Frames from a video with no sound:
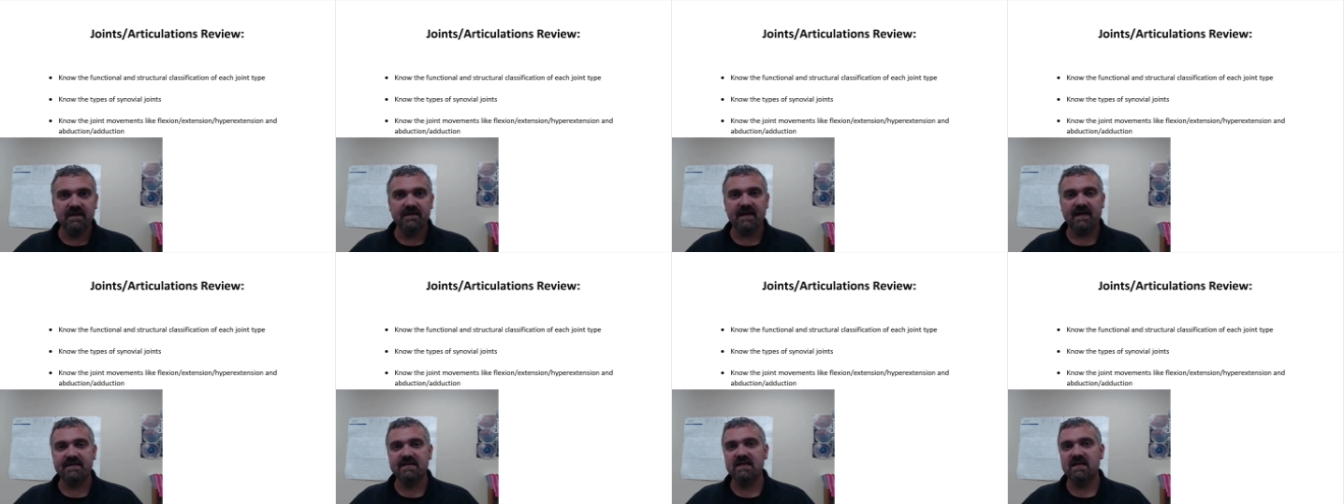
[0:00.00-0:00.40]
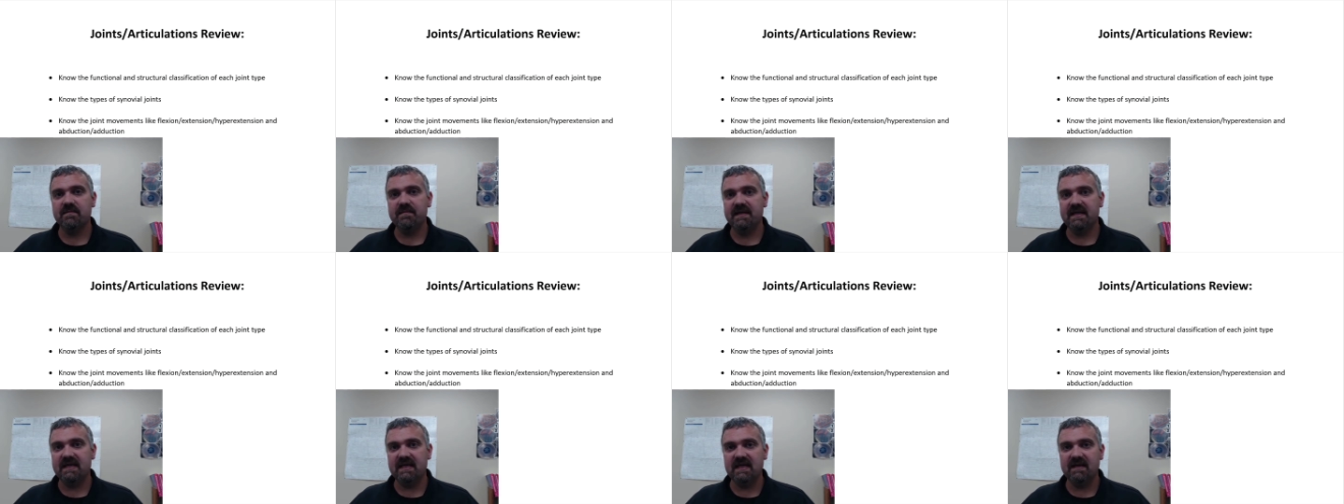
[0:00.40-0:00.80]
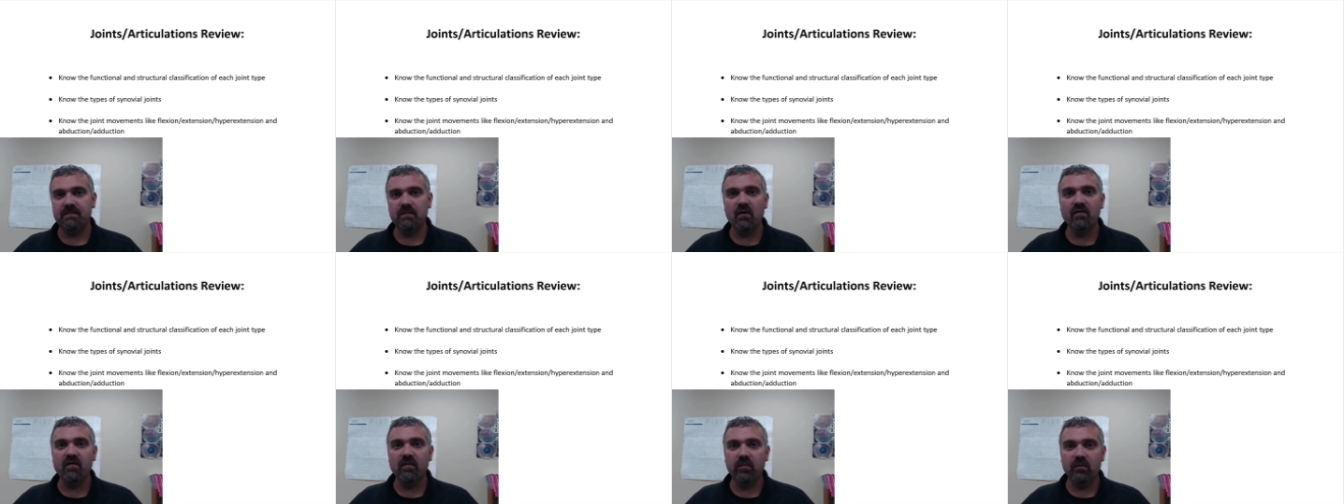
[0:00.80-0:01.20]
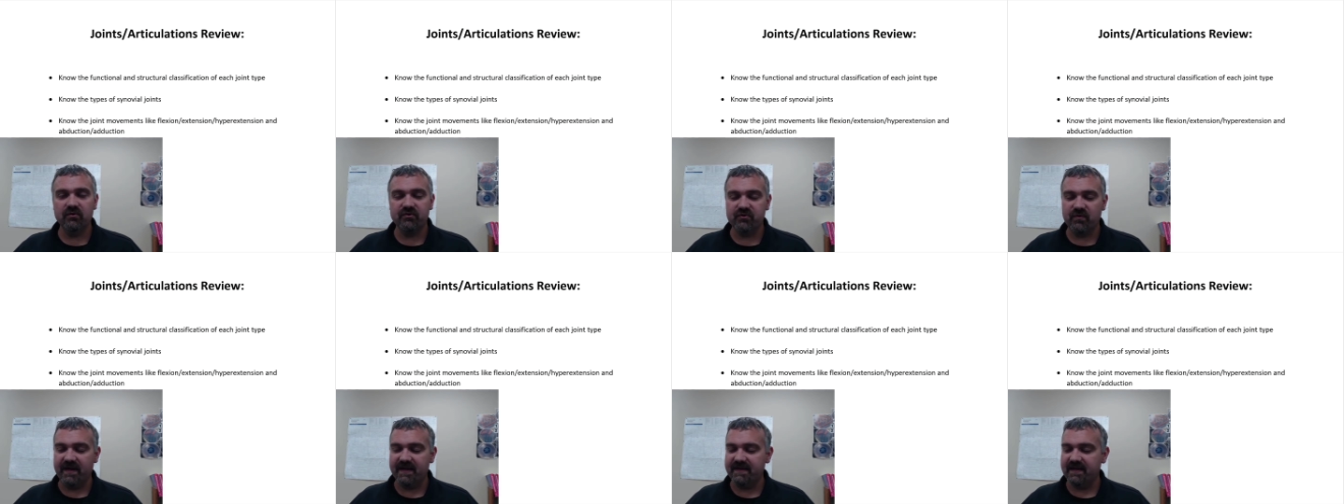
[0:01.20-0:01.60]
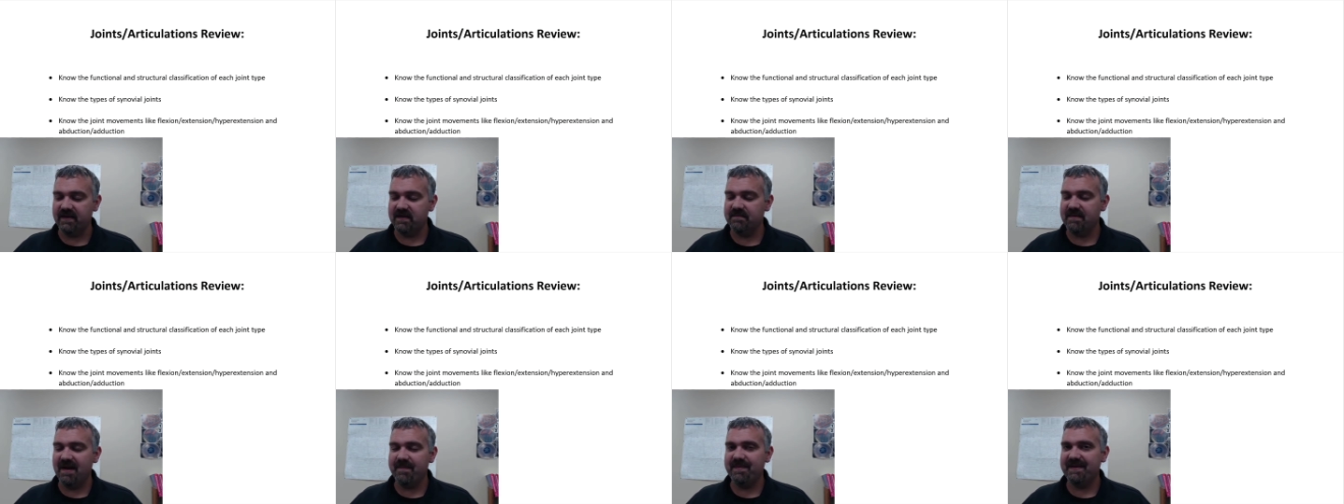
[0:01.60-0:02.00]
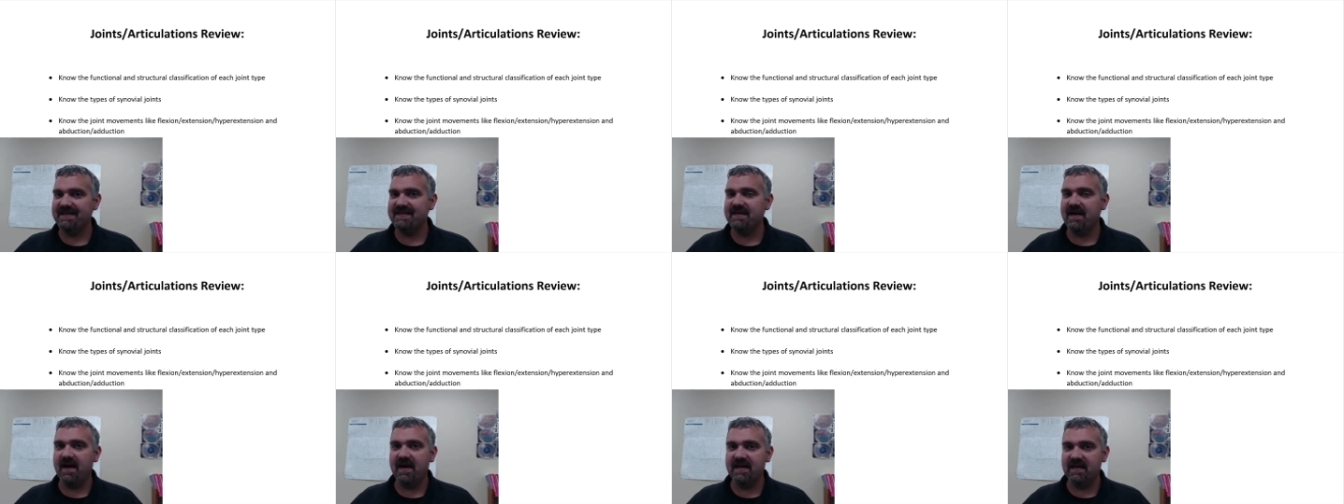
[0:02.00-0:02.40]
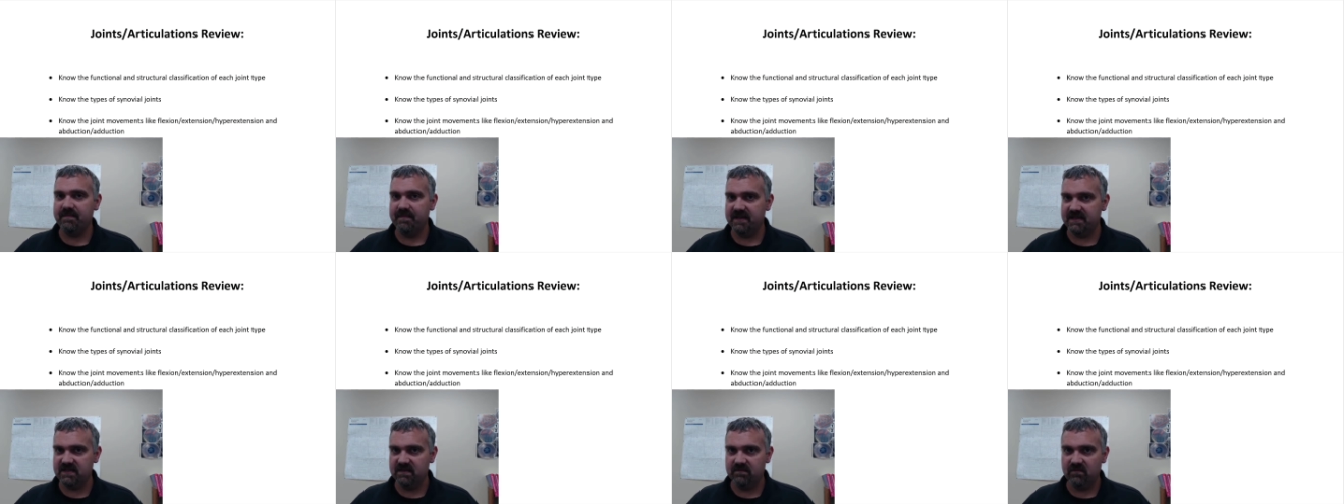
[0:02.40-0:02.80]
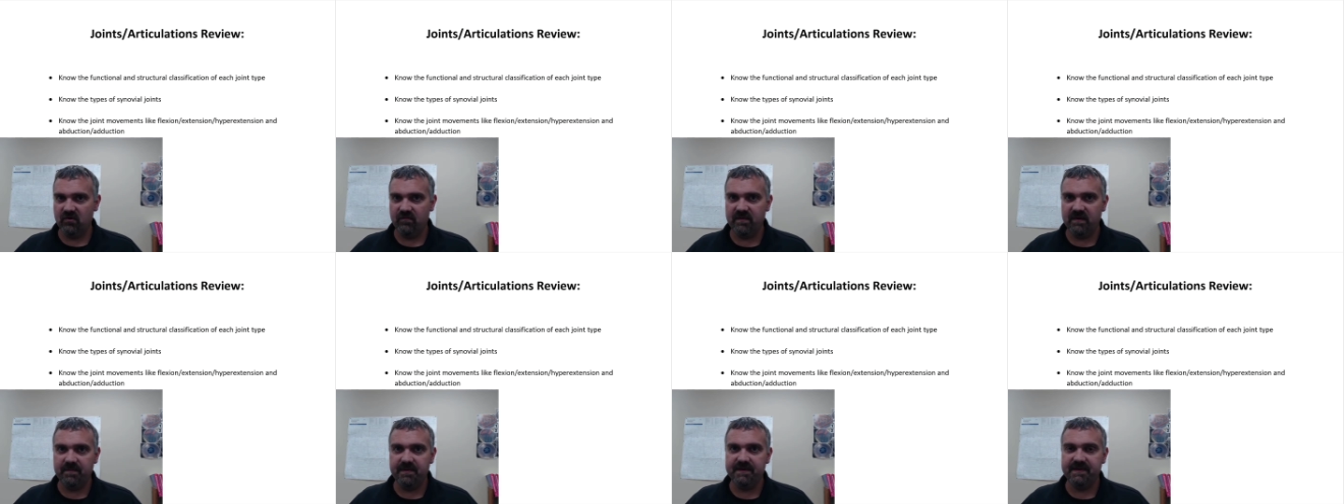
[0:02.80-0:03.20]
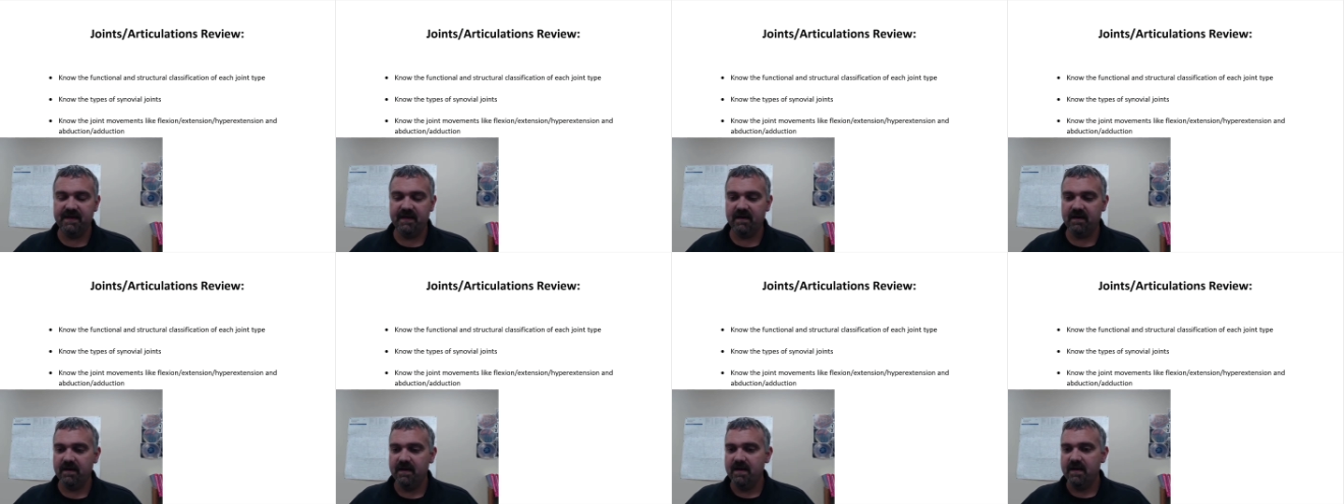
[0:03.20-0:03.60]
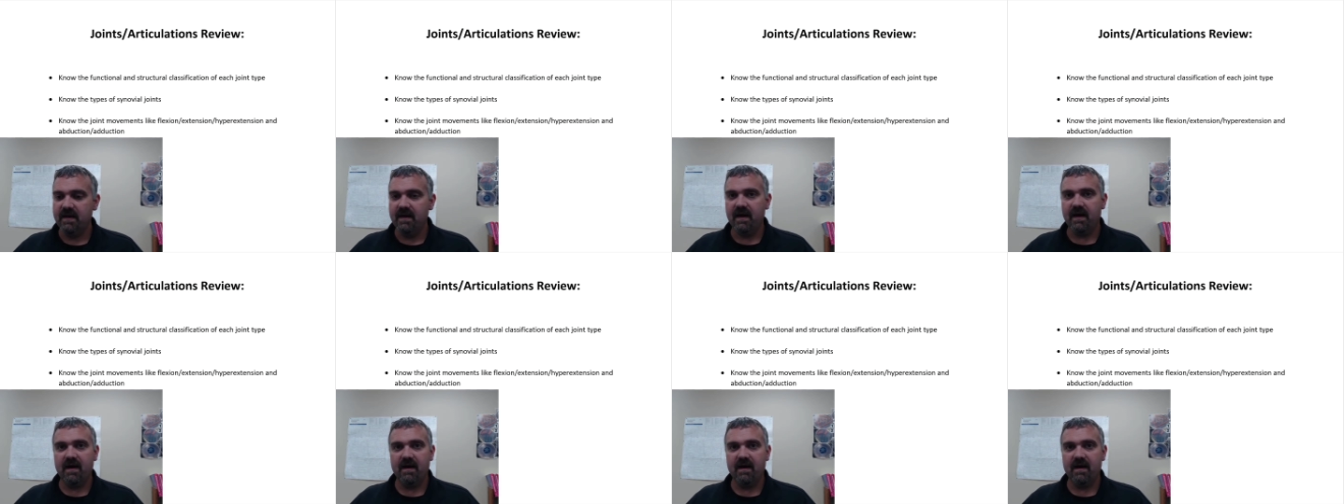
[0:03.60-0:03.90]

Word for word: That's going to be an immovable joint. Now, there might be tiny bits of movement, but they're